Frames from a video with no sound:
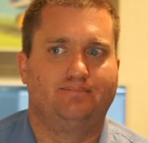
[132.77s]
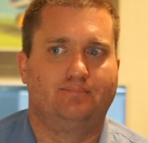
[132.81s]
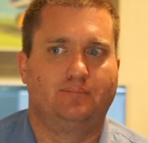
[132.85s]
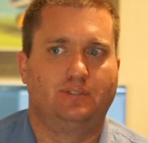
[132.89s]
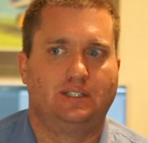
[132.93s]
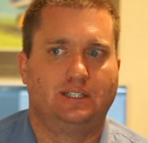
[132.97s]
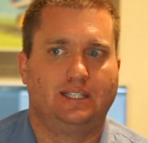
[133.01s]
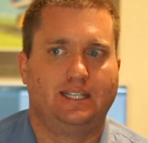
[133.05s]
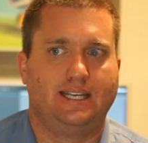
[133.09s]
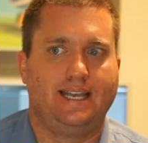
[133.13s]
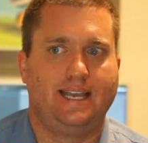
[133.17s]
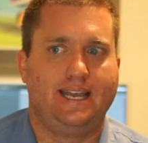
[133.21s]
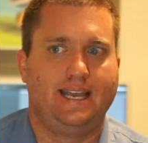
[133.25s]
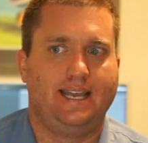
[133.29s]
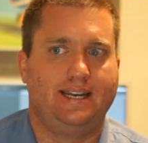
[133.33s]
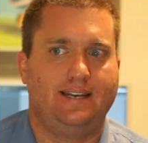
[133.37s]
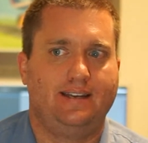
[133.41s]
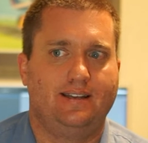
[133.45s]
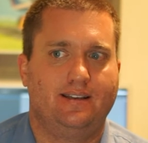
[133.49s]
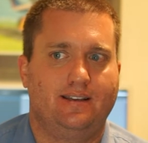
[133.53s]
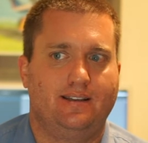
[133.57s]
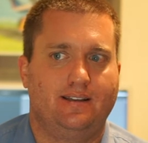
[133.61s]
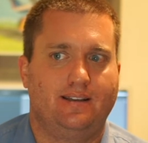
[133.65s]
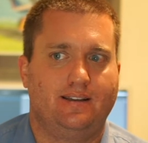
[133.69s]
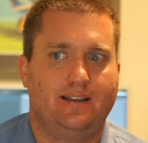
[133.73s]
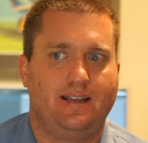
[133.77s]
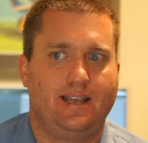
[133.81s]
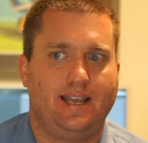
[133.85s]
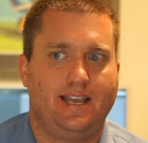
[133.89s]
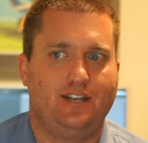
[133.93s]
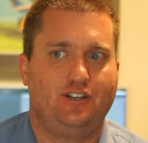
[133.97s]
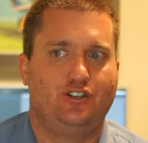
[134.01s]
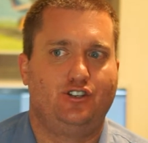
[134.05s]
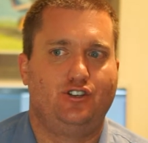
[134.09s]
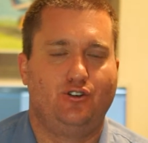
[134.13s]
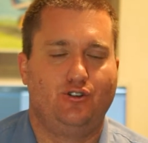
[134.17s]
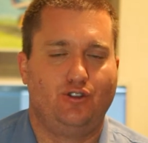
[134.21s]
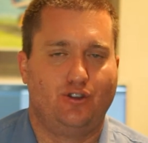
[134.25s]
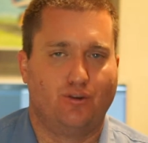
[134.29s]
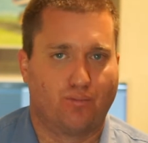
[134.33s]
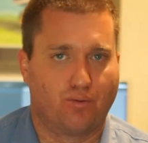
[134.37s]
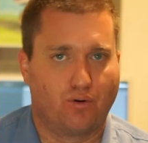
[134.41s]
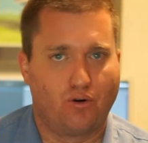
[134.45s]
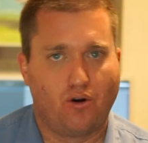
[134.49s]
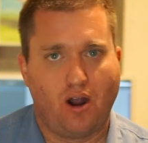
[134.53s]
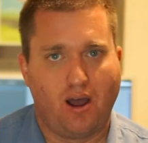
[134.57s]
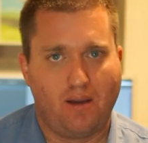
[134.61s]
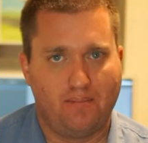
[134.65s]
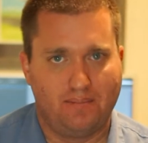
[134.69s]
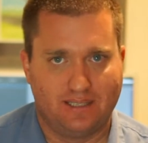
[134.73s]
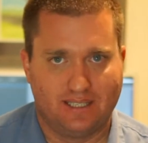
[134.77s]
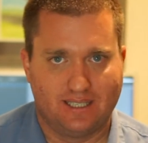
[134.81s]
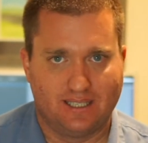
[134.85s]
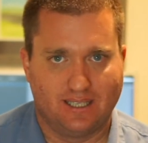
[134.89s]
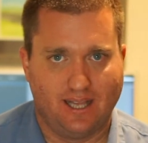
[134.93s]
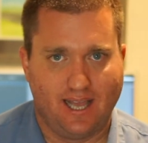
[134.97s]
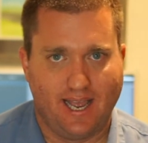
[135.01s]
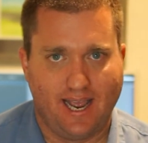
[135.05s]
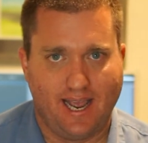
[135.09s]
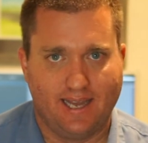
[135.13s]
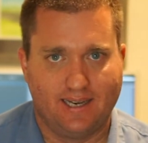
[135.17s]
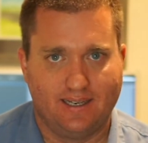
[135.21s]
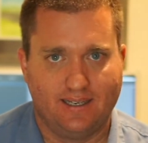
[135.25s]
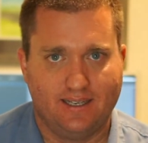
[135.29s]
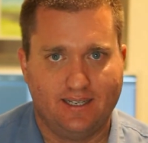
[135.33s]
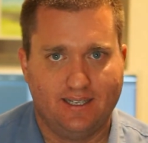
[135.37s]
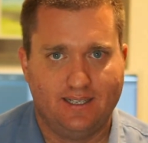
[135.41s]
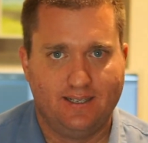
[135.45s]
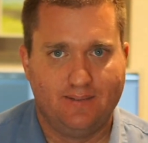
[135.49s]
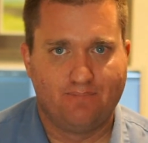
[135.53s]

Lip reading: lead into the promised land.